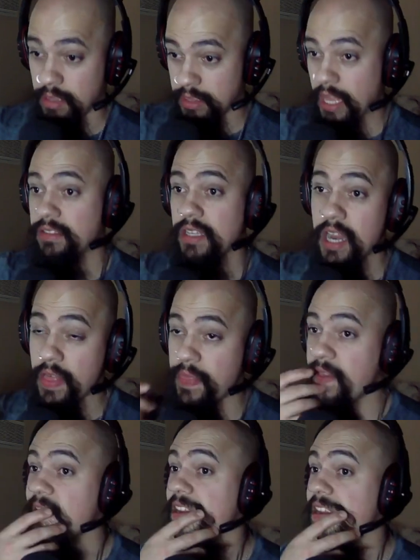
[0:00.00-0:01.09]
That's another
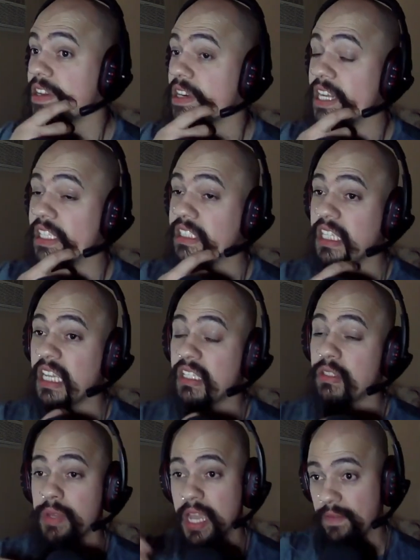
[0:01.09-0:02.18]
thing. In the United States,
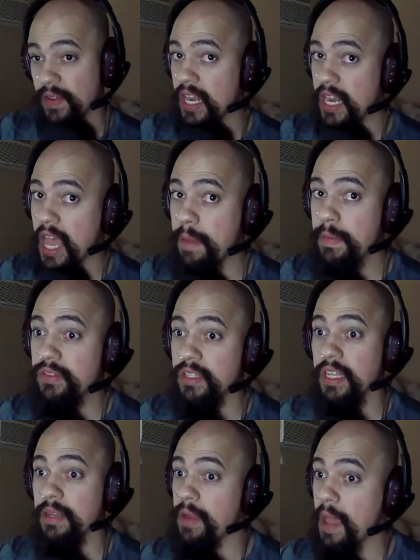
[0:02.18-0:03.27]
we have a lot of Amish, and
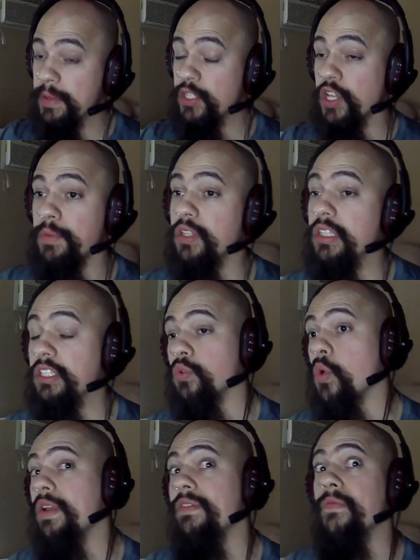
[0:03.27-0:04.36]
the Amish community is
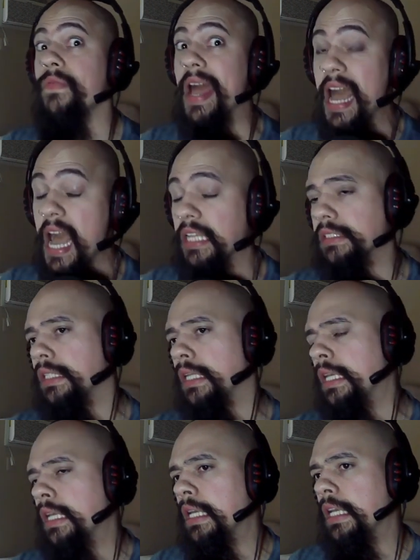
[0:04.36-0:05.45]
growing fast.
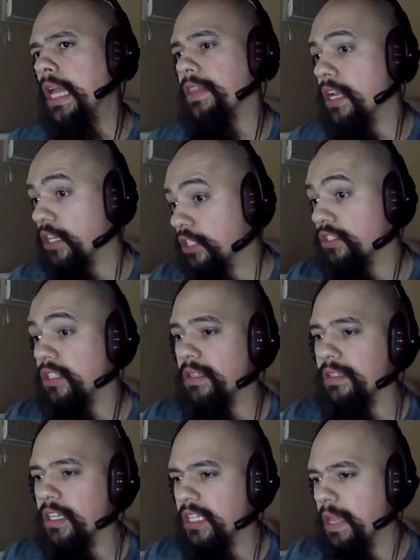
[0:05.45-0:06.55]
And they're
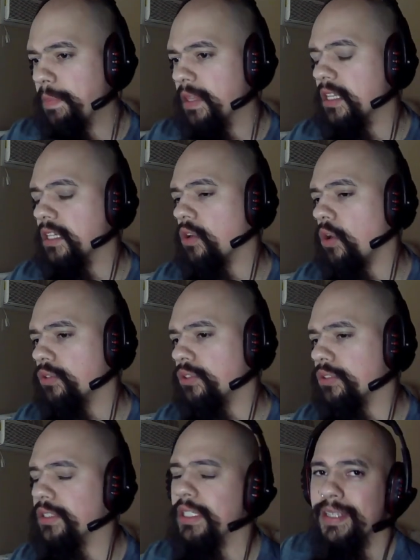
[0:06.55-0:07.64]
they're keeping their culture.
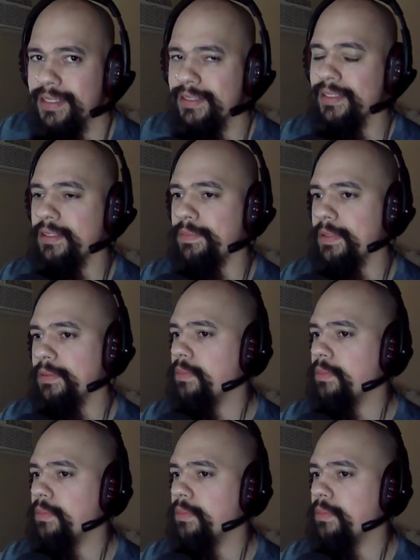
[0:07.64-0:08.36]
See, this is pretty